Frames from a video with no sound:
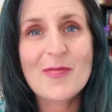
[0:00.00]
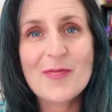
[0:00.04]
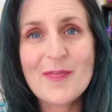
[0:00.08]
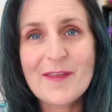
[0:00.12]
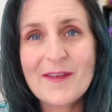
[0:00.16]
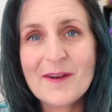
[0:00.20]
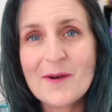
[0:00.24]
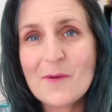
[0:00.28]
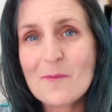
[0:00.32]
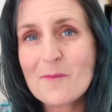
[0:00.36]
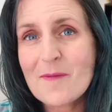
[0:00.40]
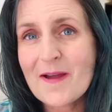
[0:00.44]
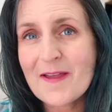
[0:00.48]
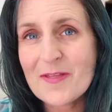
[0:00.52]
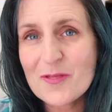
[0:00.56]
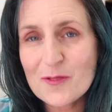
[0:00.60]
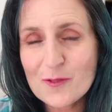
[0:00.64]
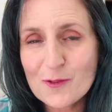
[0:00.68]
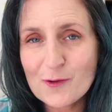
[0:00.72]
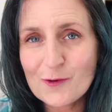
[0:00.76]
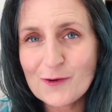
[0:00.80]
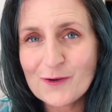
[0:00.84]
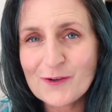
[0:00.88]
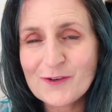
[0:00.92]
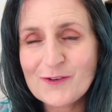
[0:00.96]
Then my
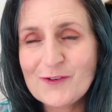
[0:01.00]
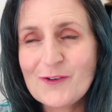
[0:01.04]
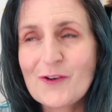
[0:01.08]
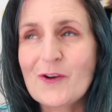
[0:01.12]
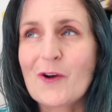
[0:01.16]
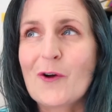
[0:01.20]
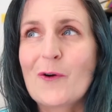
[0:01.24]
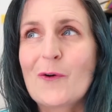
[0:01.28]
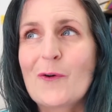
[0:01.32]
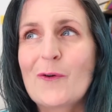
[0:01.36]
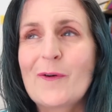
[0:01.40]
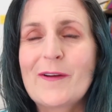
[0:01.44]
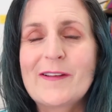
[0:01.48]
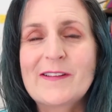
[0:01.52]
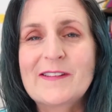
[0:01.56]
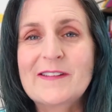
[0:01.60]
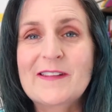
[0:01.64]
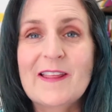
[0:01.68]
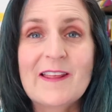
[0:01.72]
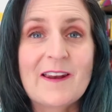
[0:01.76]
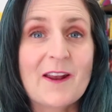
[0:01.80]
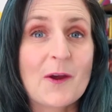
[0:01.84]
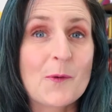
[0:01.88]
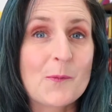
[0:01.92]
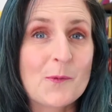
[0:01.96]
third goal is
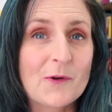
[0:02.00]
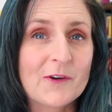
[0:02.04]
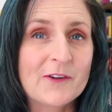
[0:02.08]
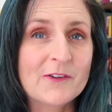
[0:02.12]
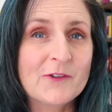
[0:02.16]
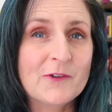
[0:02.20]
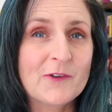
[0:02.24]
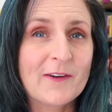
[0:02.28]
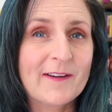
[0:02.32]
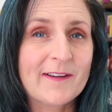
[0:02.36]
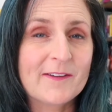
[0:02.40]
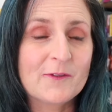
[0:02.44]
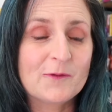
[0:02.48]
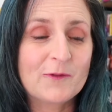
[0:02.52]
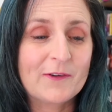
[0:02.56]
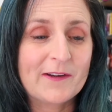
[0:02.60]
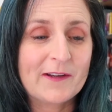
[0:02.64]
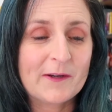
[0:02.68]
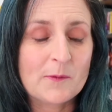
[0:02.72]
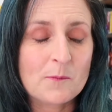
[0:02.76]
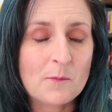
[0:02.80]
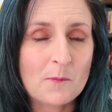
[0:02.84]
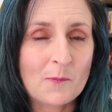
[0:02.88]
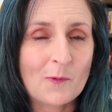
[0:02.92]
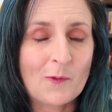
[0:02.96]
that I wanna try and
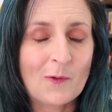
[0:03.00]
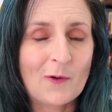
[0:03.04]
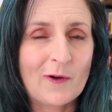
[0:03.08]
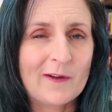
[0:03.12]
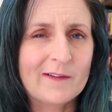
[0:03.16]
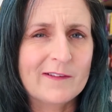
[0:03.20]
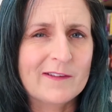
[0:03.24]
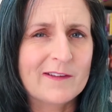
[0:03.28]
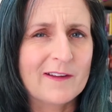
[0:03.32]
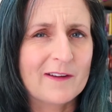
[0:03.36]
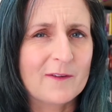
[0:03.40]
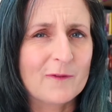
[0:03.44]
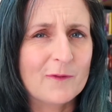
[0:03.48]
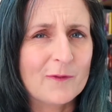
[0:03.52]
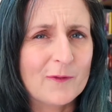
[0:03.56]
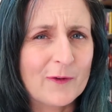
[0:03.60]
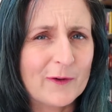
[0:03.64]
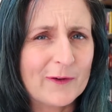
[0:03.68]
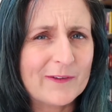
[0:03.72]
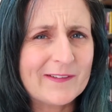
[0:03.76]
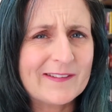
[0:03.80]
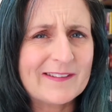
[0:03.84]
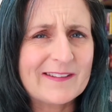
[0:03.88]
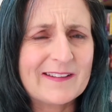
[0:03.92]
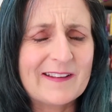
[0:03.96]
read more
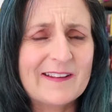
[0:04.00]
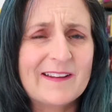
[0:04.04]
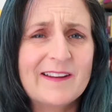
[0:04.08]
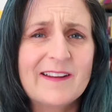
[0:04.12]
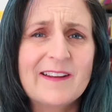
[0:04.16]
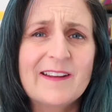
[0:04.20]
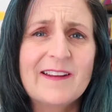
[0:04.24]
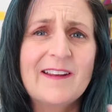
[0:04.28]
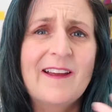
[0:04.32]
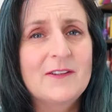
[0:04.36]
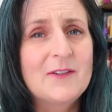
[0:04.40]
diversely.